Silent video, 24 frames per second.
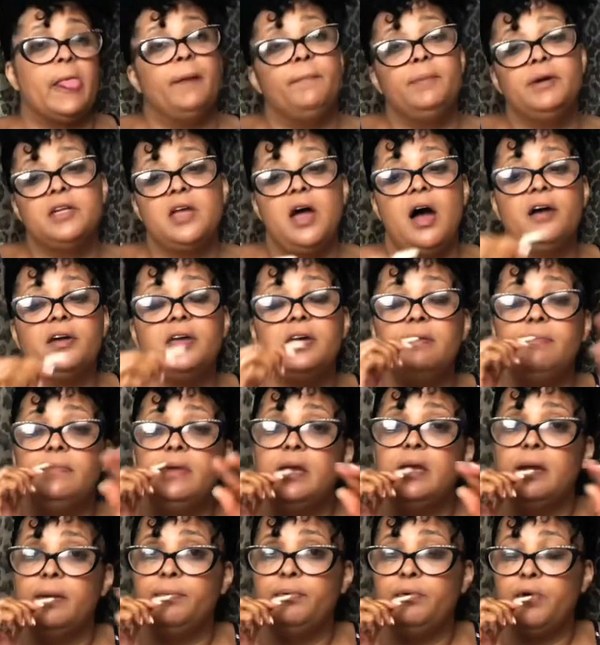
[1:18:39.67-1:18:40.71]
But y'all keep
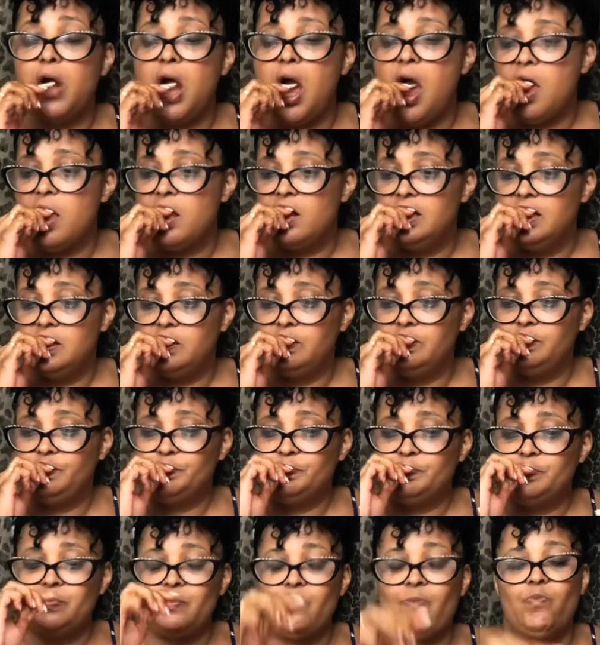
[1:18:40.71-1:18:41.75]
me in prayer.
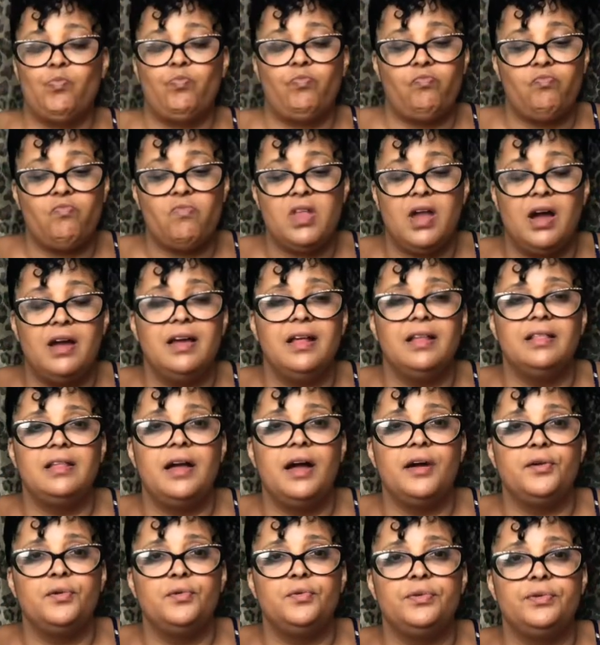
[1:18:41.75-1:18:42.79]
I got a
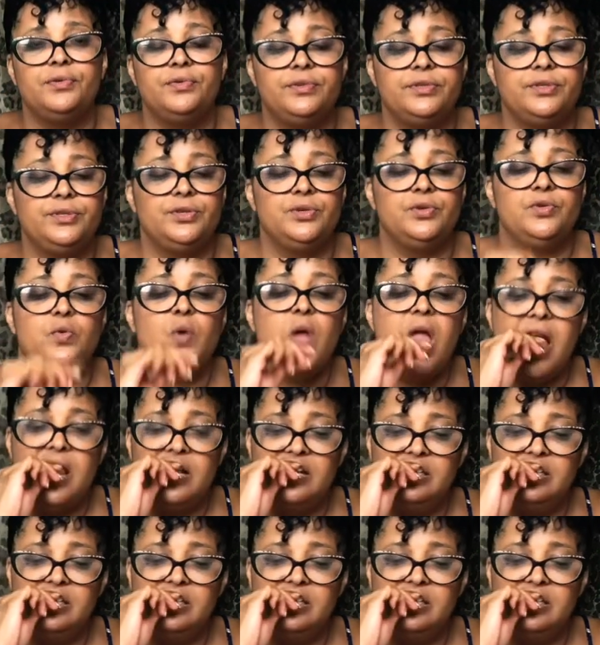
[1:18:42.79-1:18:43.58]
lot going on too.